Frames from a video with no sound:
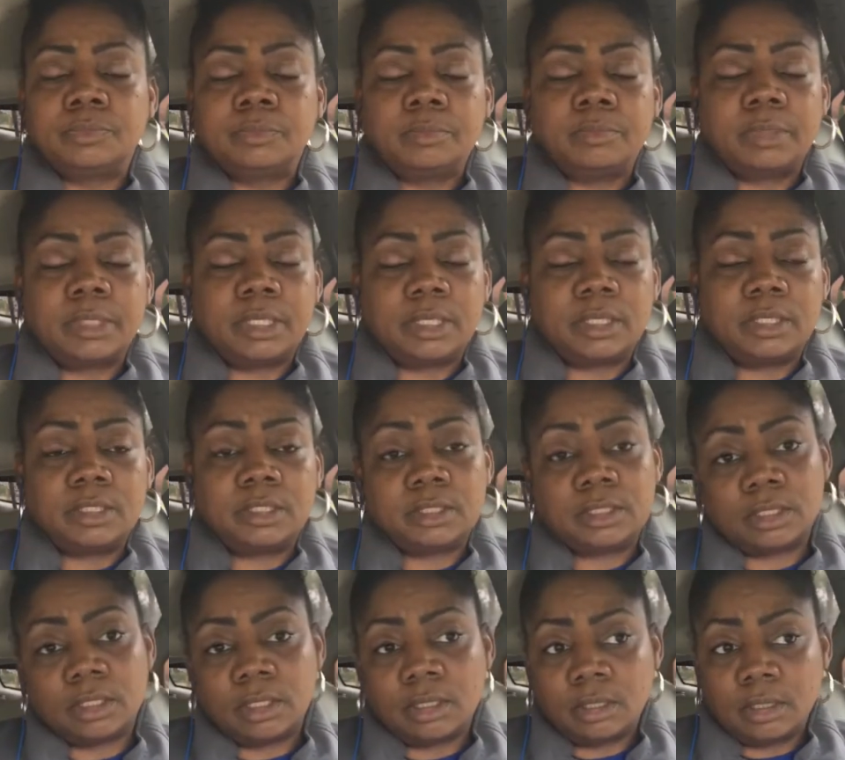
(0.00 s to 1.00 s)
Because
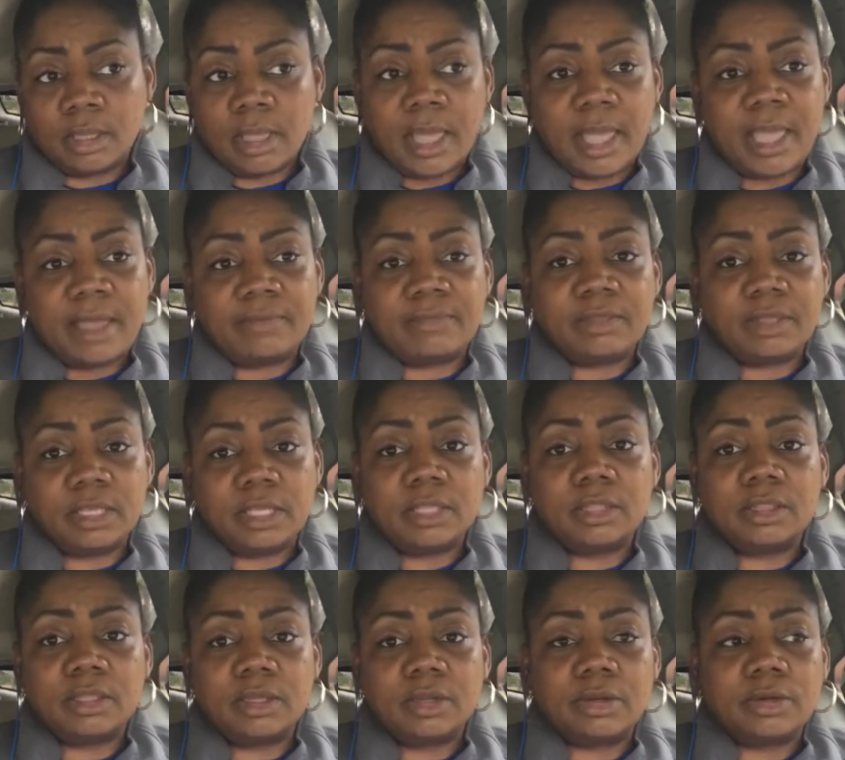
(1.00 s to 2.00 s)
I have to
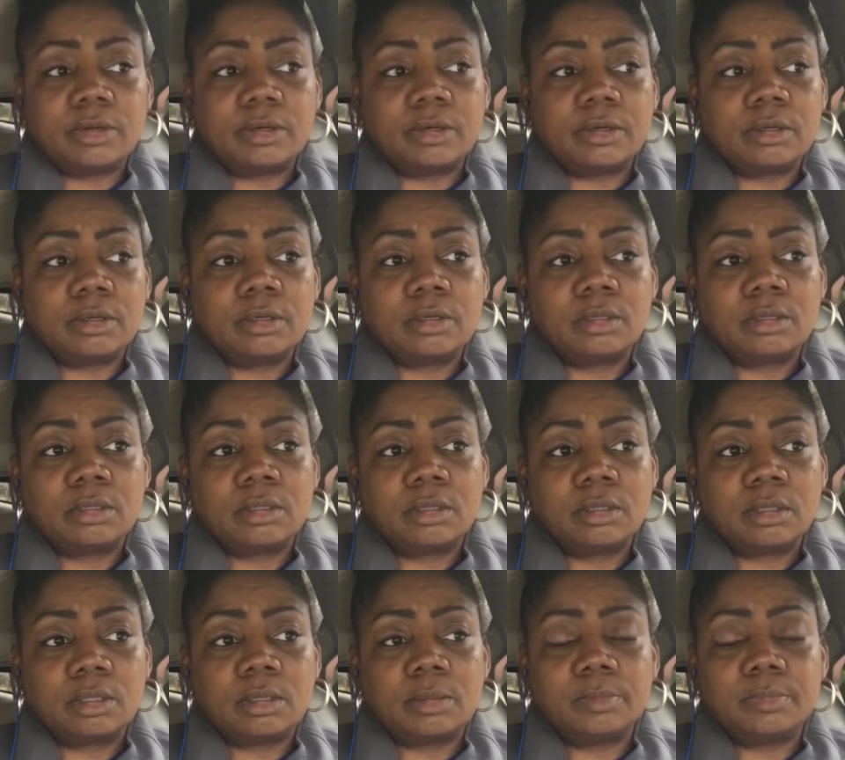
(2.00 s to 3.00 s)
get their
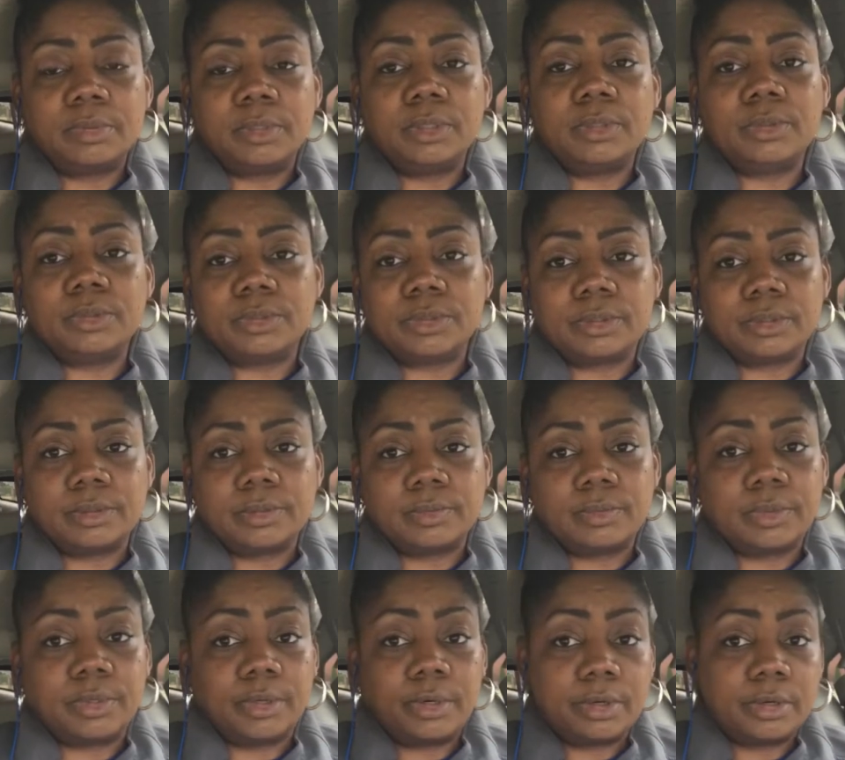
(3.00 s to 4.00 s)
computer,
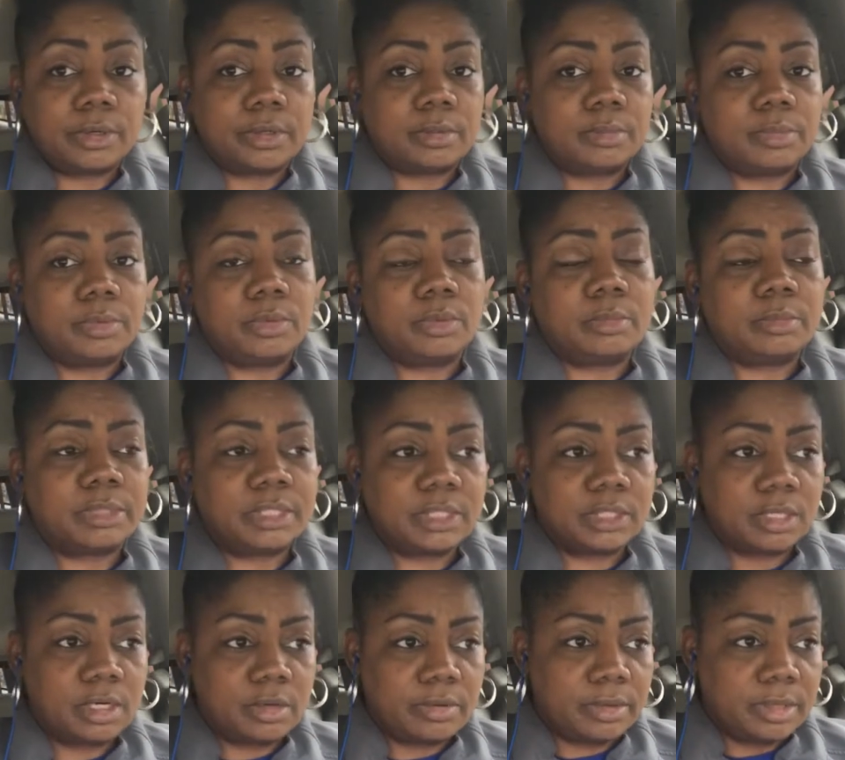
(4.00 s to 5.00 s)
well, her computer. My
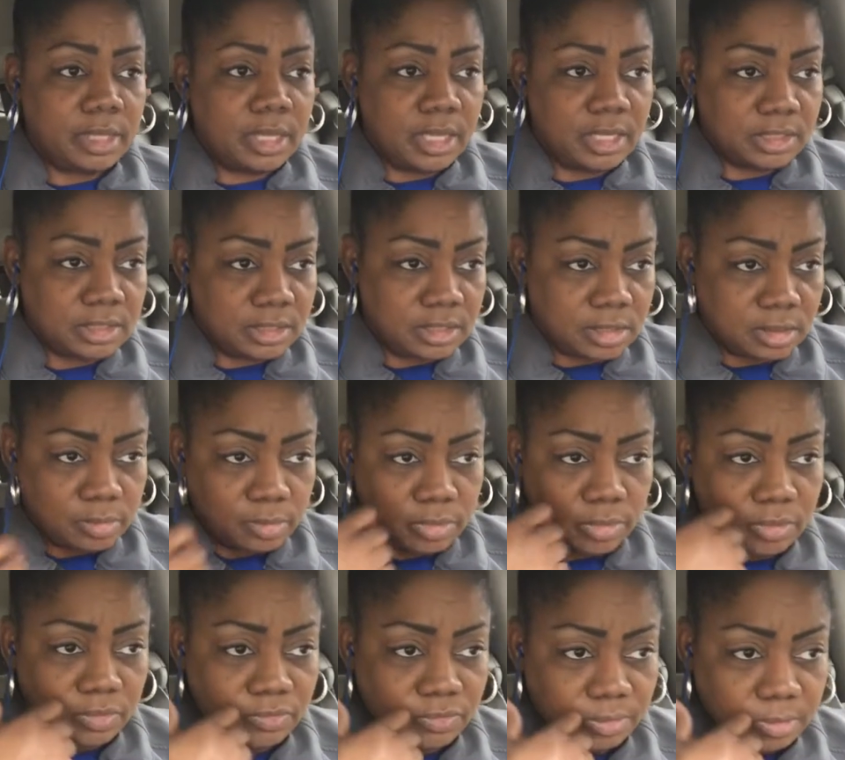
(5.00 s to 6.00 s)
son already has his
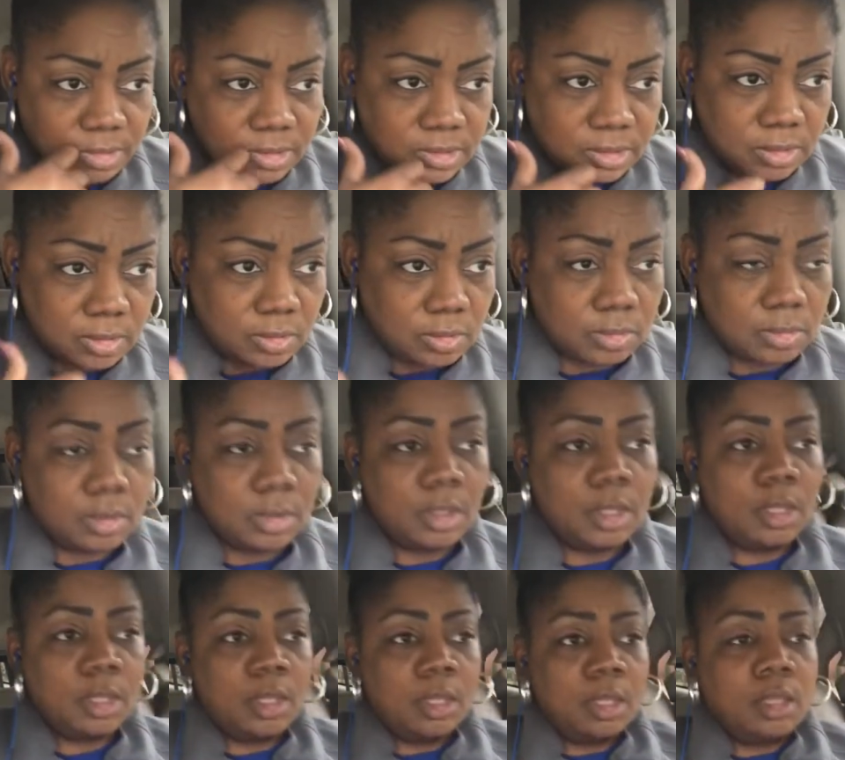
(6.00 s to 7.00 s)
computer from his
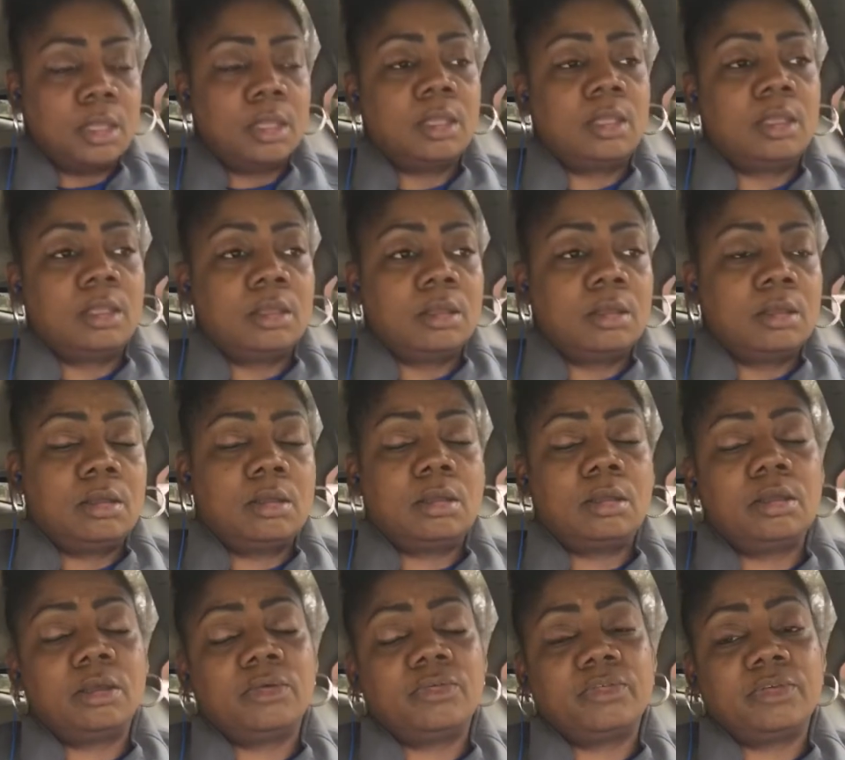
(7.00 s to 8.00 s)

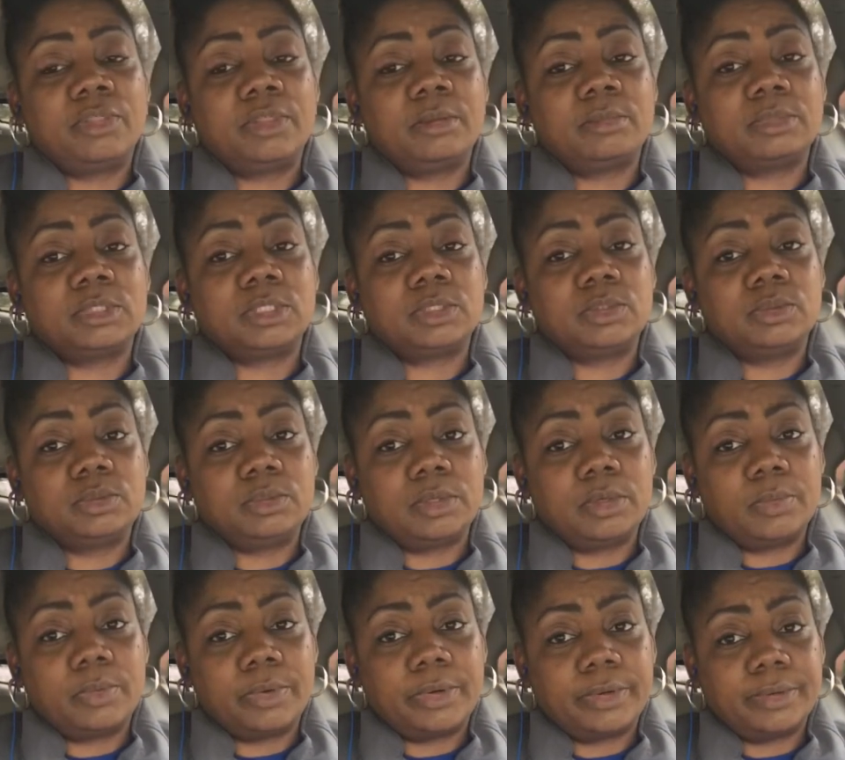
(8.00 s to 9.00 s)
school. For them to do
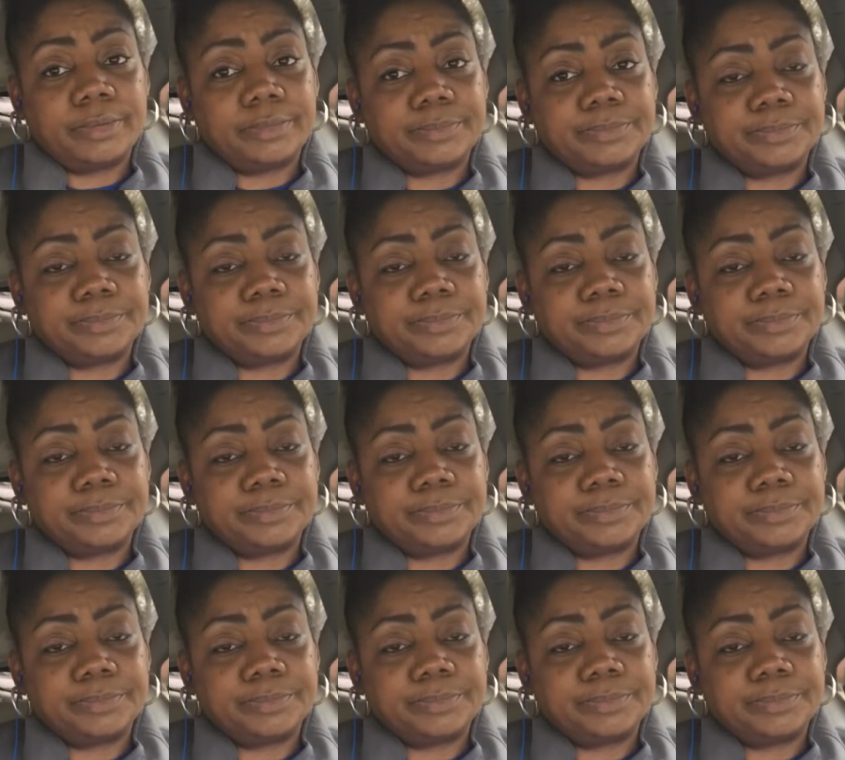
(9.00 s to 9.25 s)
their work.